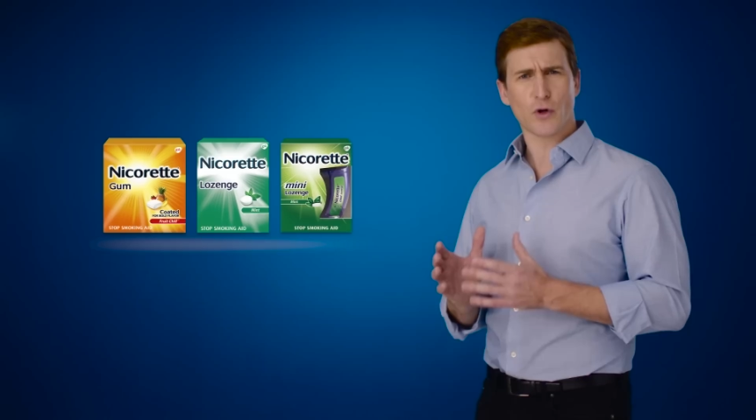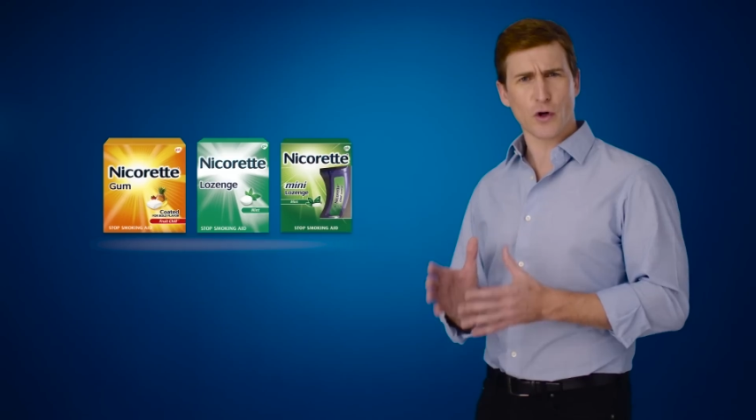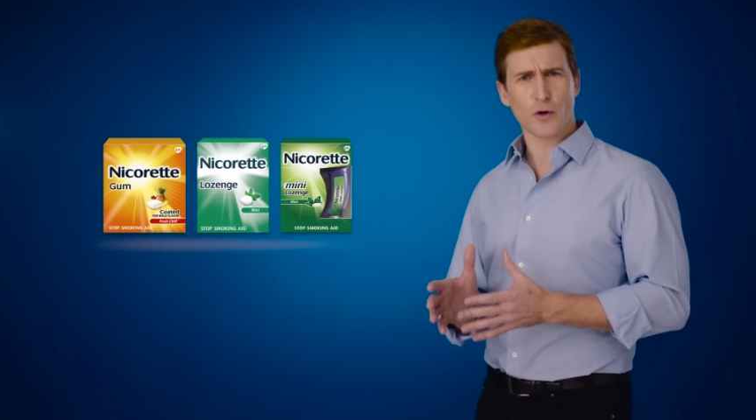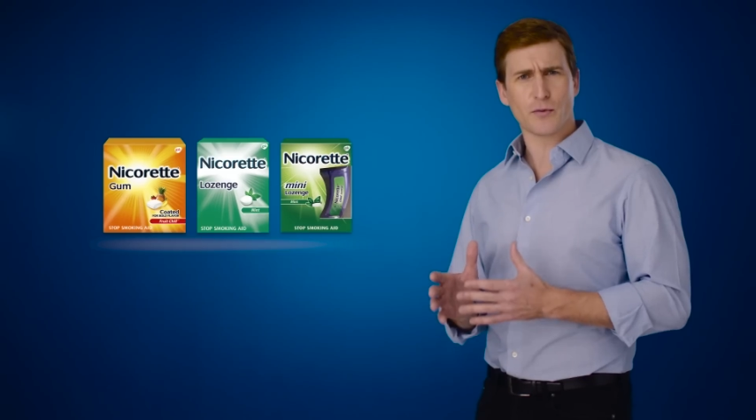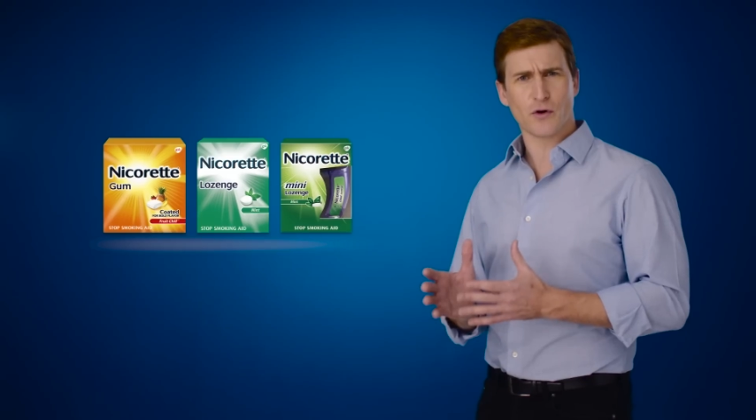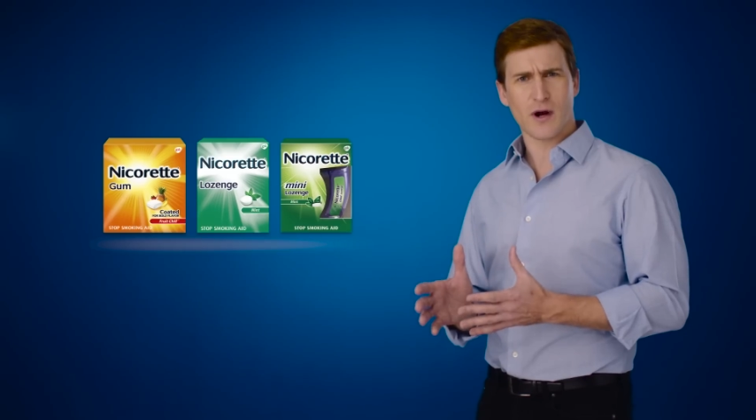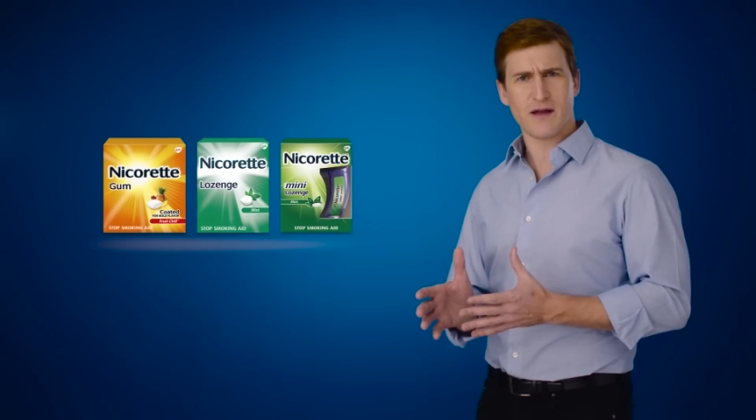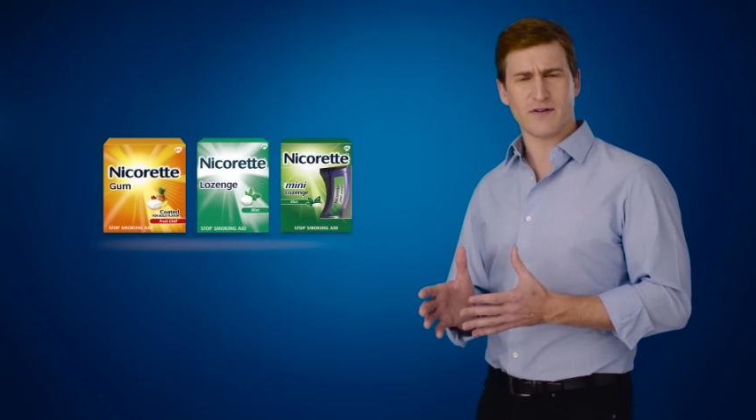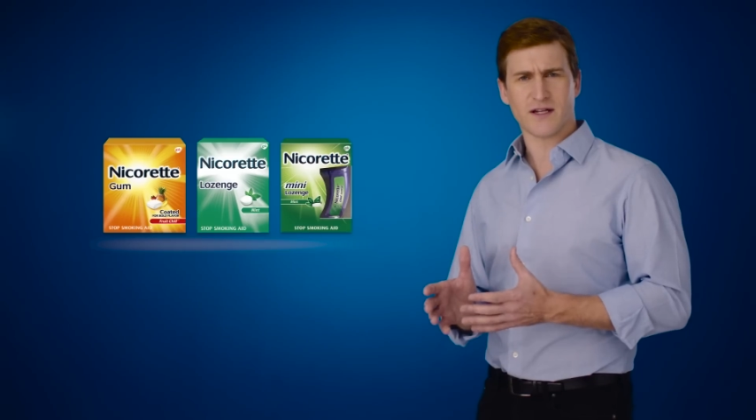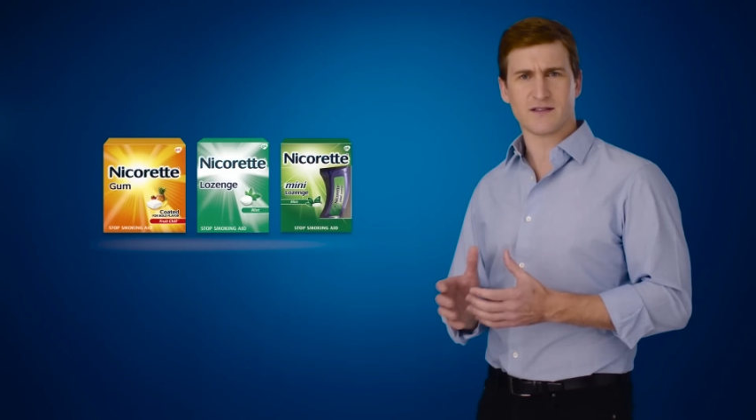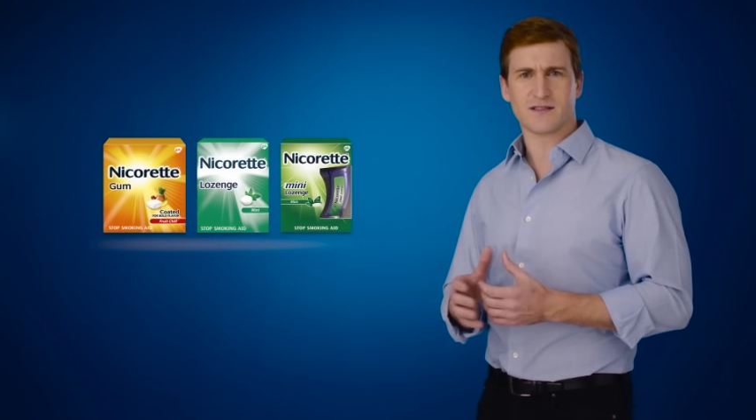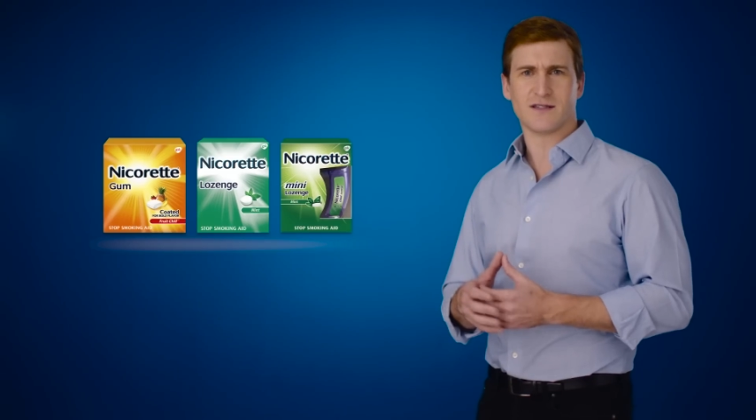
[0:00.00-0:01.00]
curb
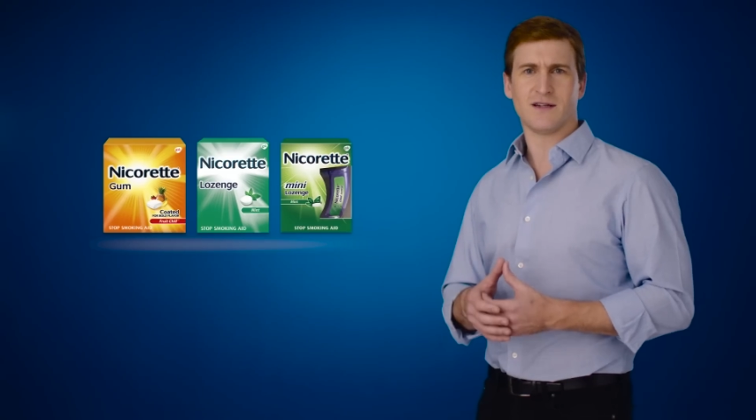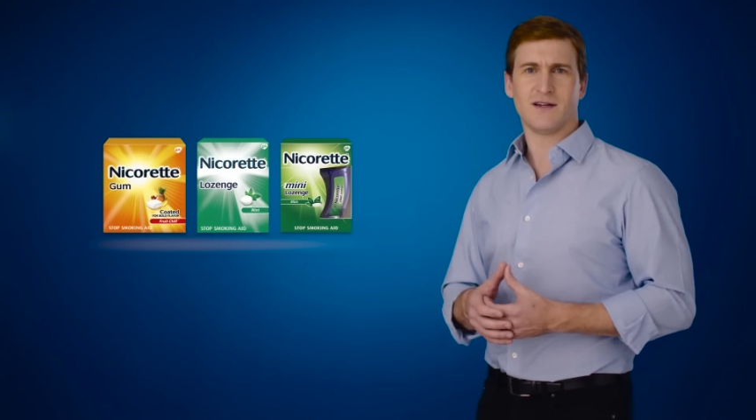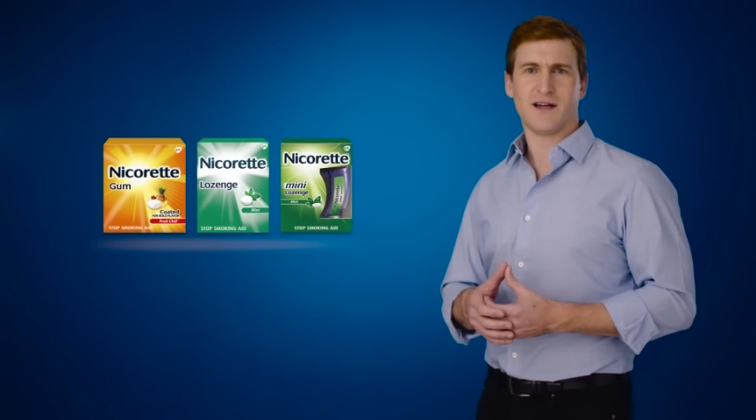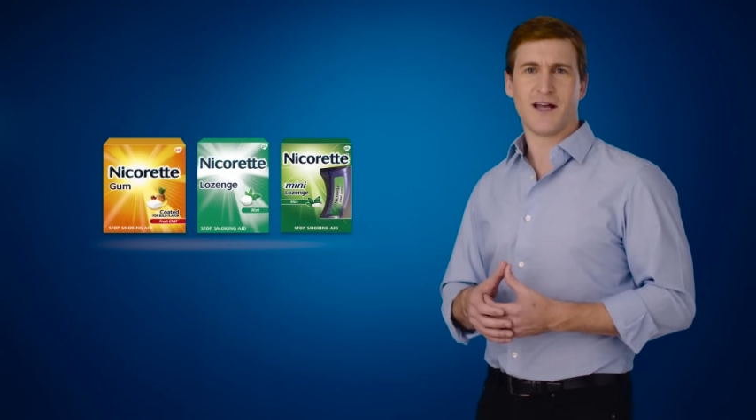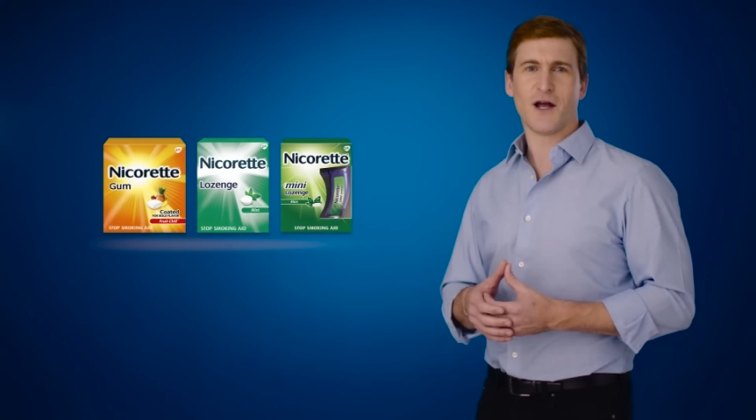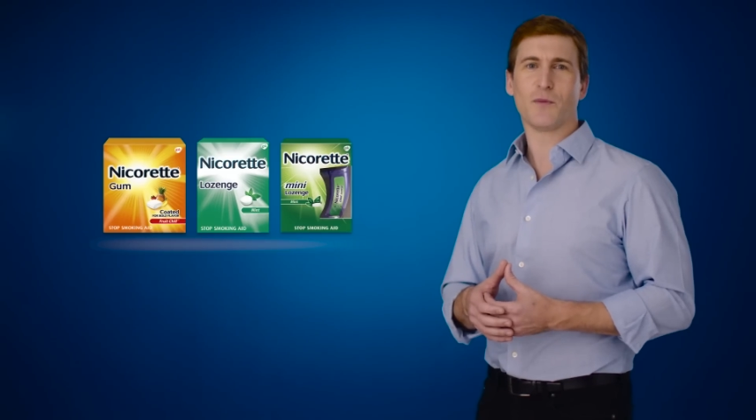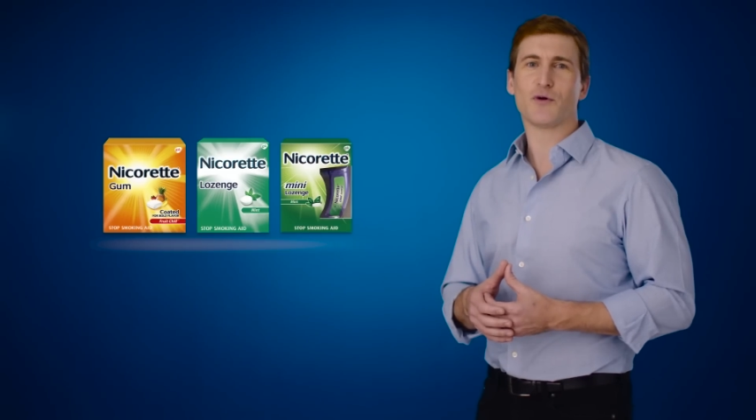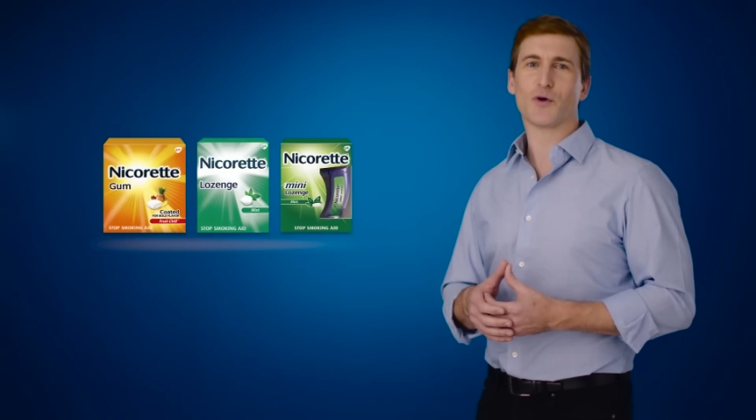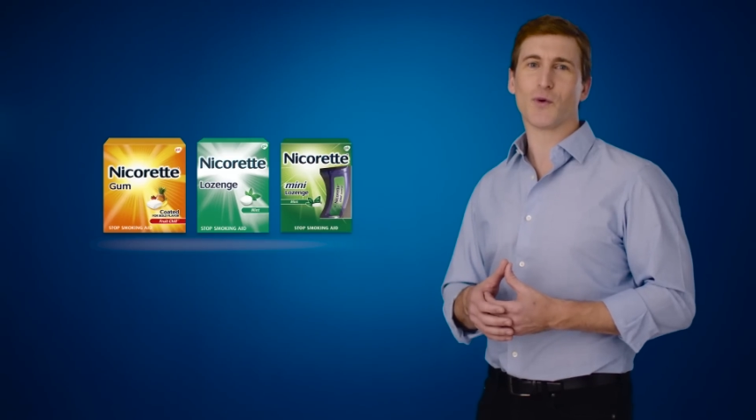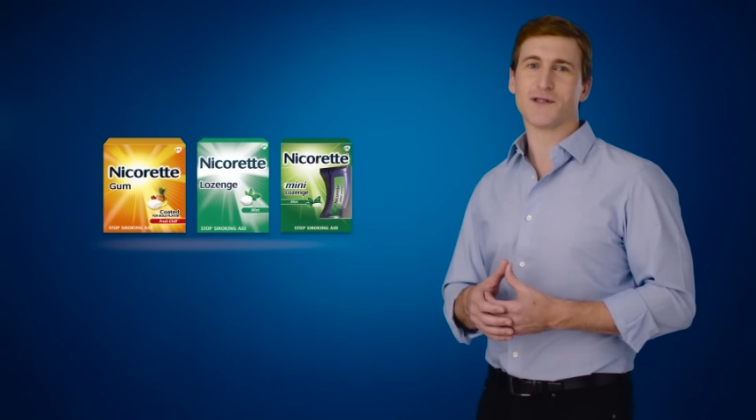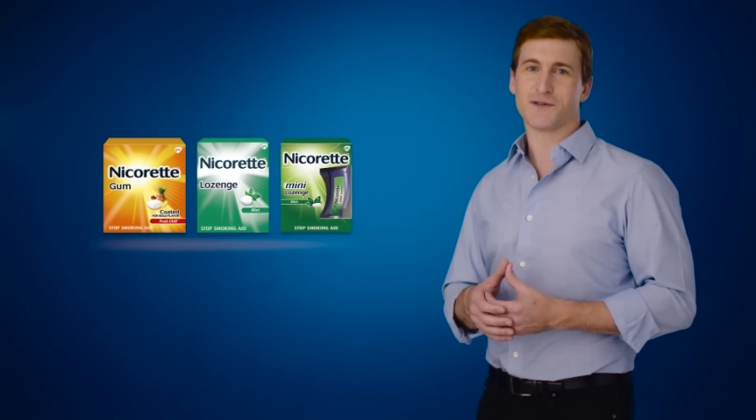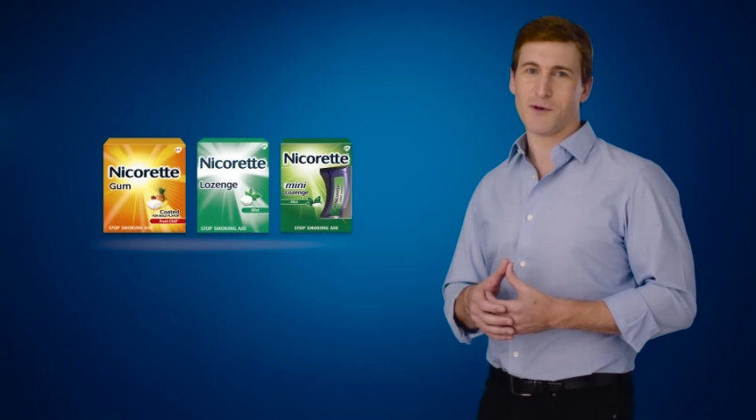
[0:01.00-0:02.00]
cravings and help you
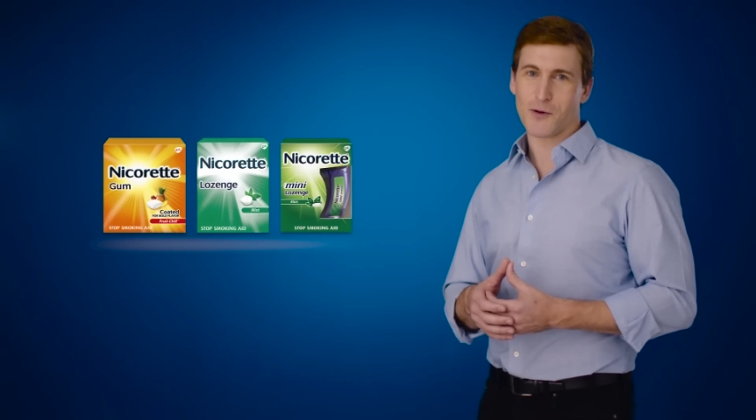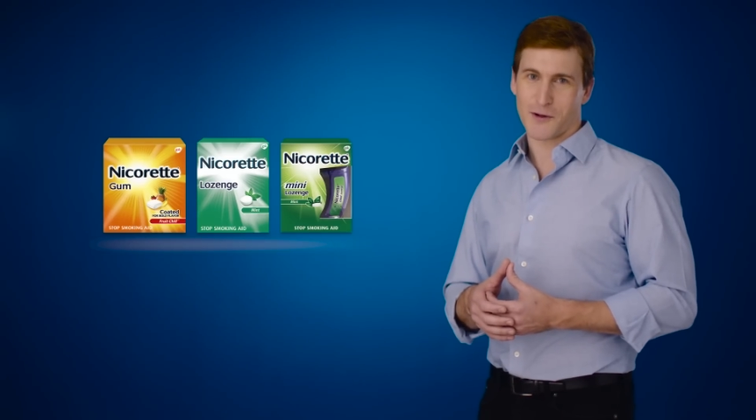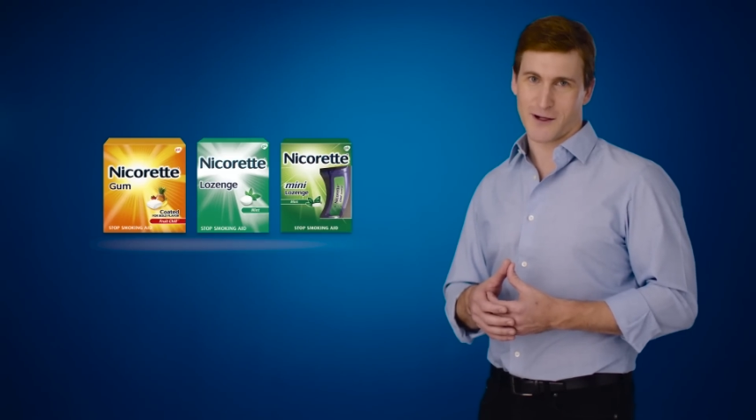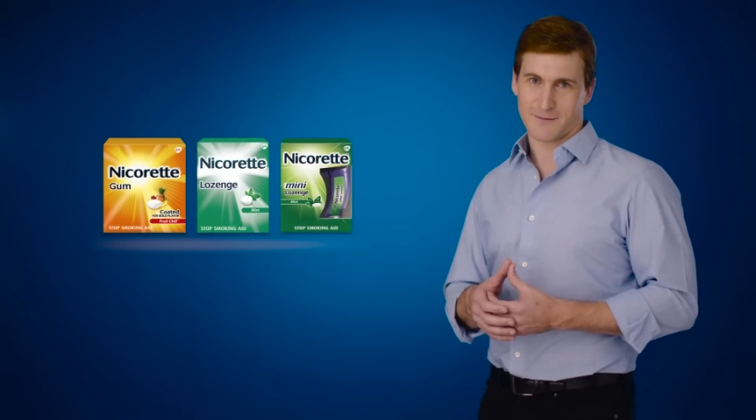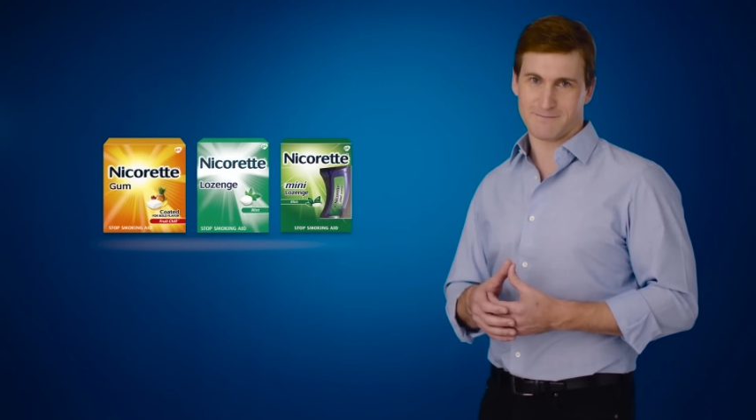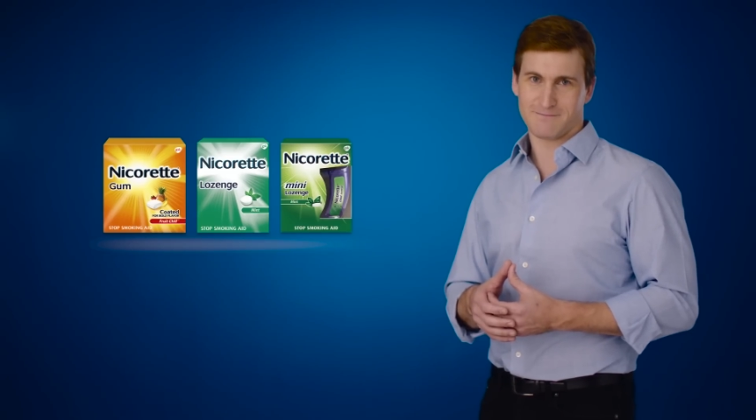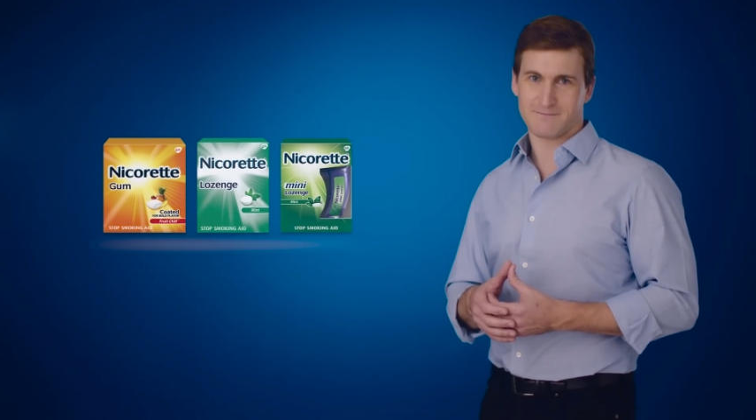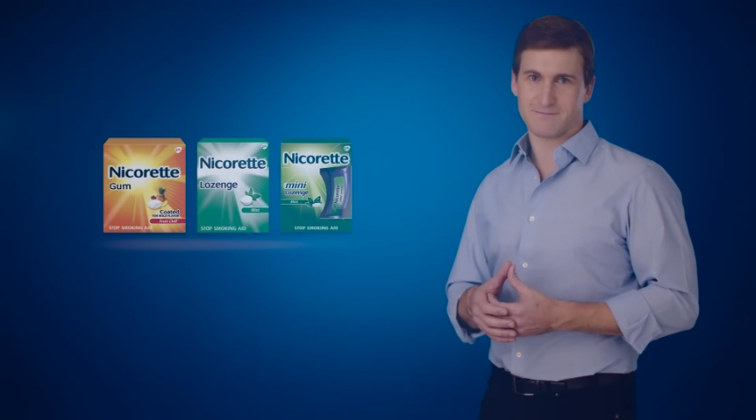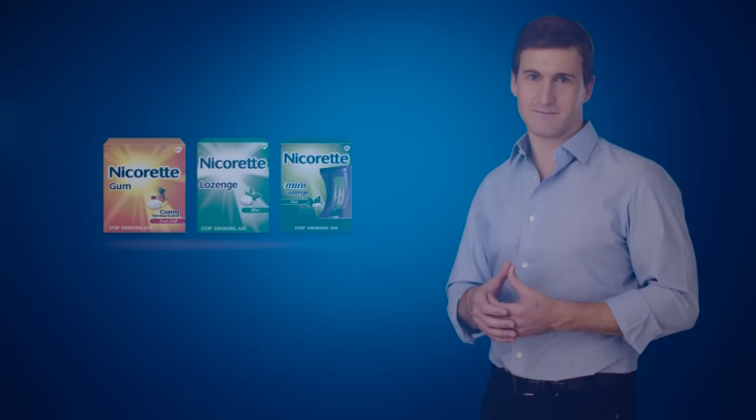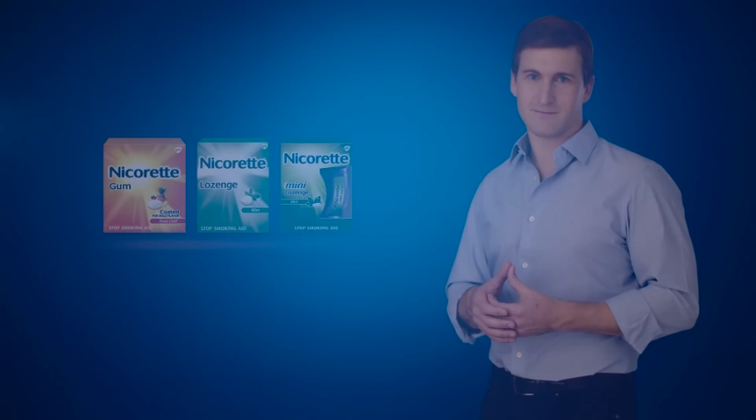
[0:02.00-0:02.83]
quit smoking.